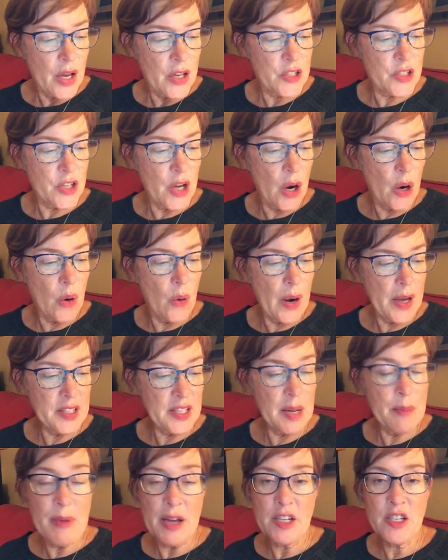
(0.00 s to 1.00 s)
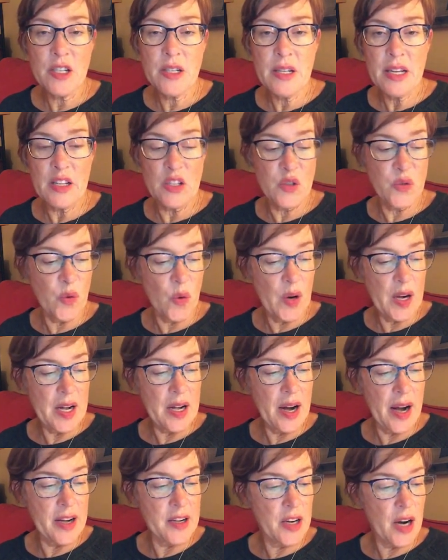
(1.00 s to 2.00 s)
So, as I mentioned, it's
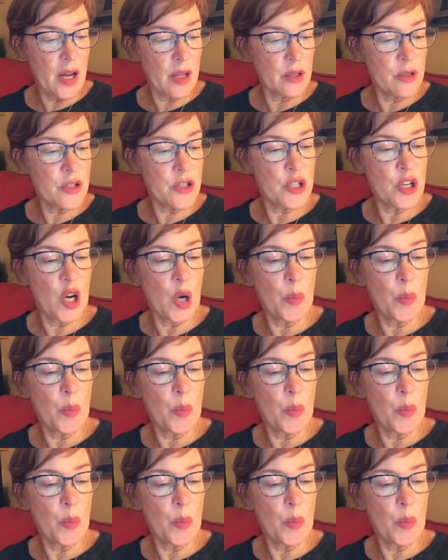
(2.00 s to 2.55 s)
$49 to